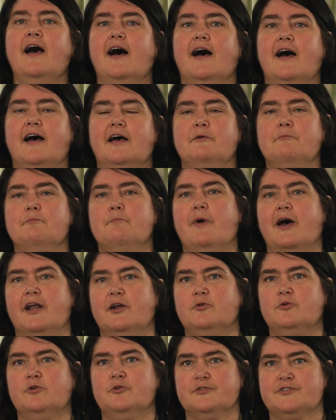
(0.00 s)

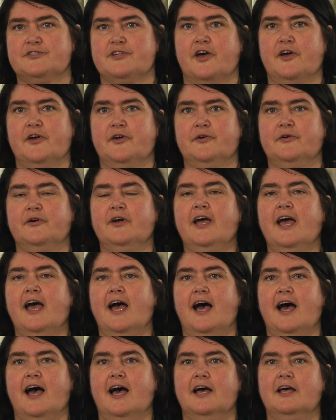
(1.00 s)
but also
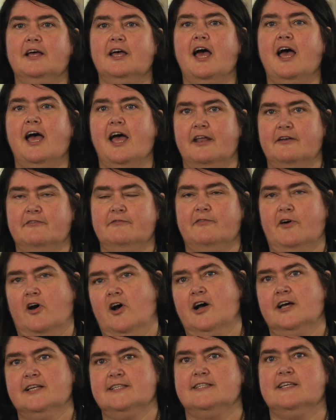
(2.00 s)

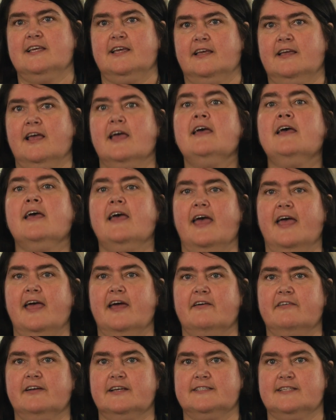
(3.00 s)
advising
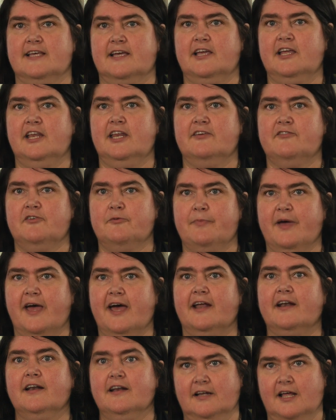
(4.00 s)
our executive
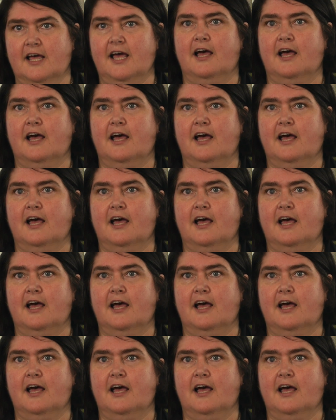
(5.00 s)
about